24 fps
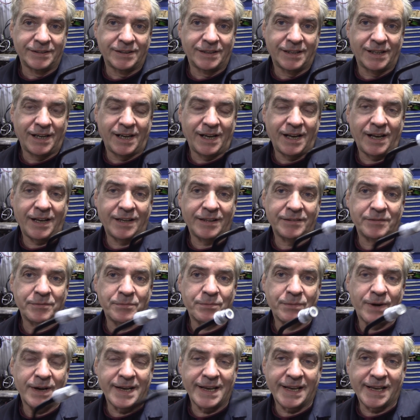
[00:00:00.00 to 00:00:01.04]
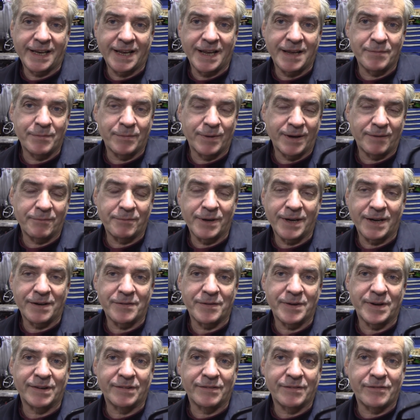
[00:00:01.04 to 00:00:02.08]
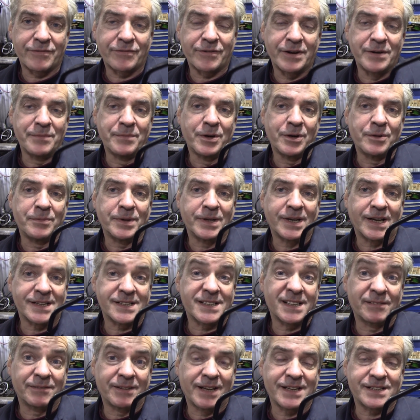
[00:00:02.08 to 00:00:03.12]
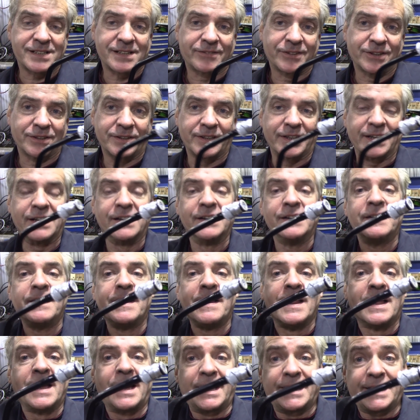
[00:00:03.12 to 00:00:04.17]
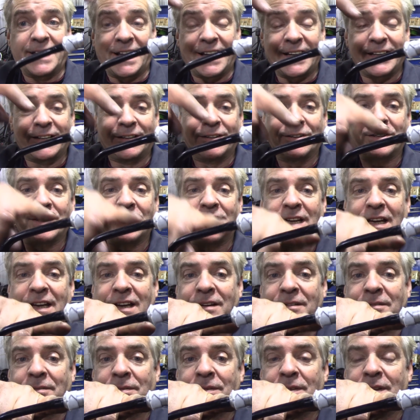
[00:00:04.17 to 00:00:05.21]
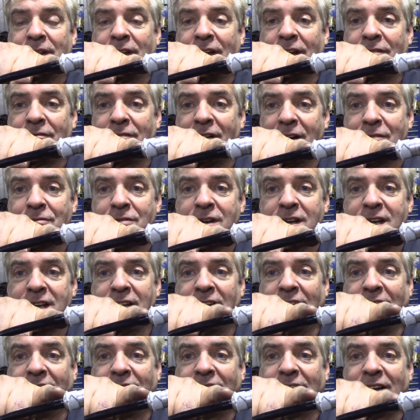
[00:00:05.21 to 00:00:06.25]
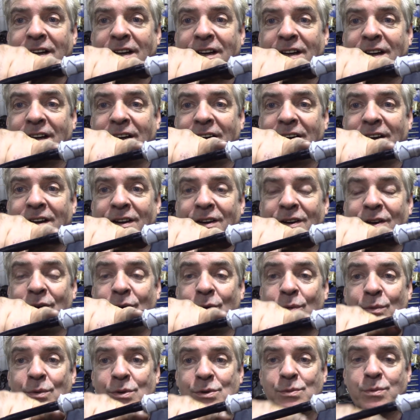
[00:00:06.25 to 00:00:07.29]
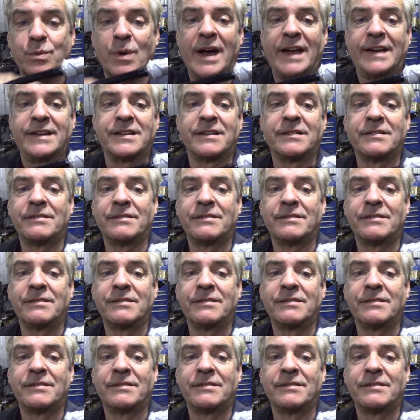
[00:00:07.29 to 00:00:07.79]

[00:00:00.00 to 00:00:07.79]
And when we had a bit of a free moment, I said, well, let's have a look at it. And I had a look at it, and round here was wet.